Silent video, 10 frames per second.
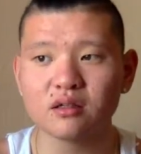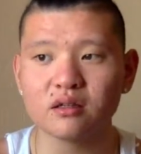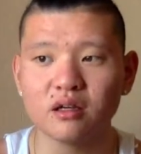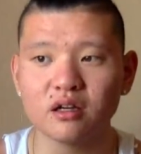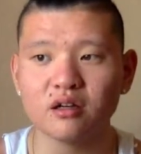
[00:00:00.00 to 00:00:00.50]

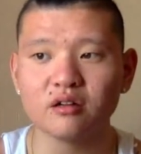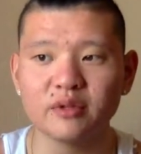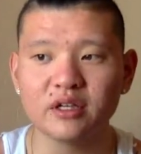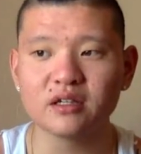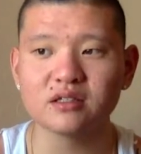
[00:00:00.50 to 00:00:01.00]

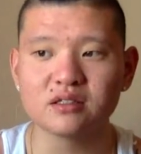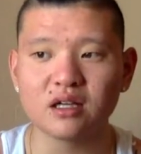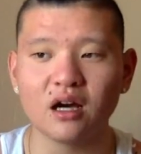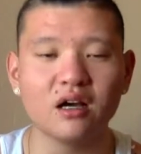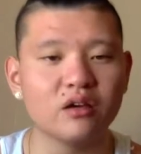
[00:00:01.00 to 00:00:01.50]
because
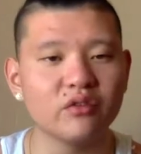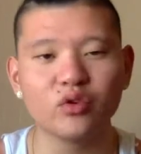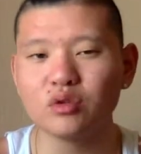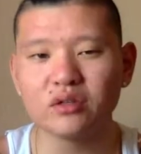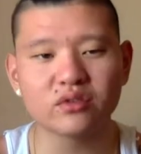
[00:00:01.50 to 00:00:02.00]
if
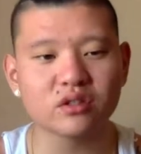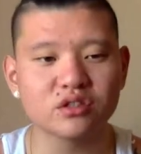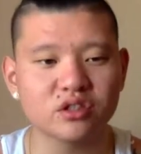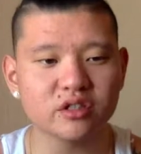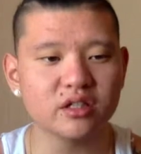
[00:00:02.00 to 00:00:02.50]
you living on the
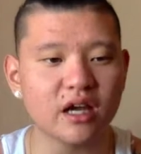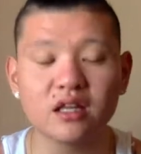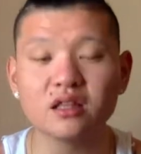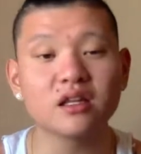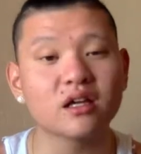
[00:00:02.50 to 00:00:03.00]
street,
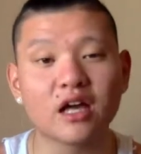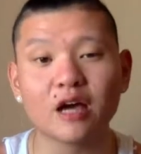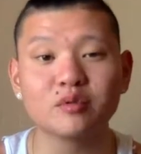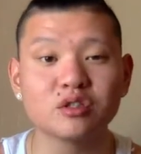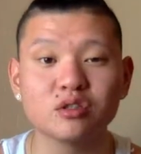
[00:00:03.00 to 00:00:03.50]
anything can
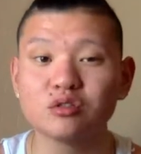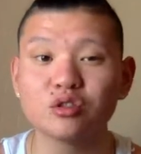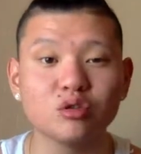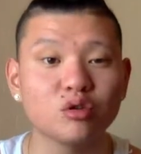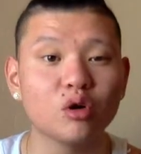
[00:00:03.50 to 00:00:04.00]
happen to you. So
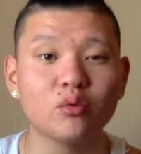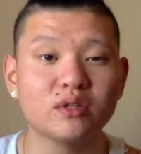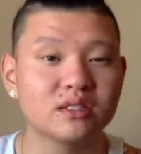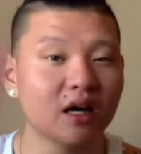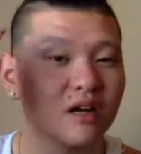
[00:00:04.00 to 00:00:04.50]
you
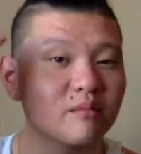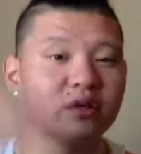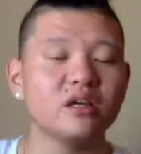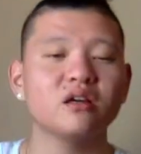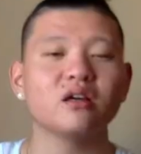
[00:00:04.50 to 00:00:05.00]
always got to be
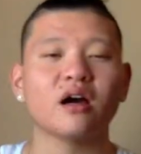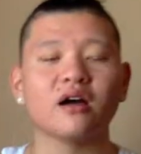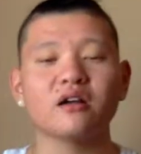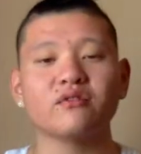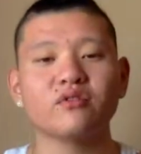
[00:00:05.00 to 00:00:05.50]
you
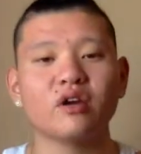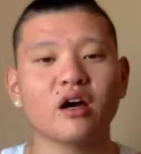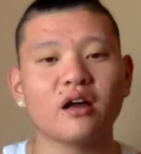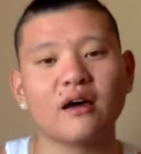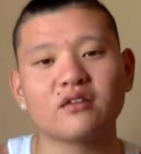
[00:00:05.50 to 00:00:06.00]
kind of
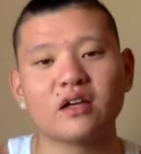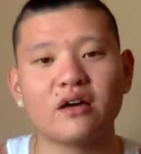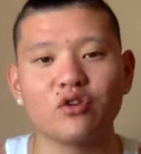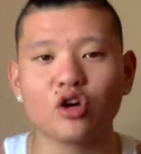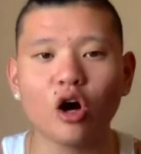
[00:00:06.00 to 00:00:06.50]
have to
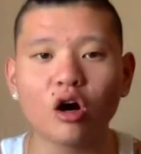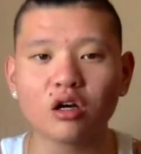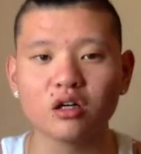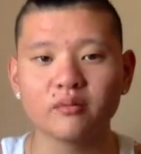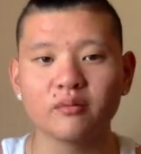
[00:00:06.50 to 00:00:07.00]
have your
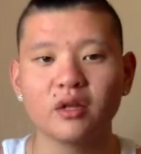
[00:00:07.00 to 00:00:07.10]
guard up.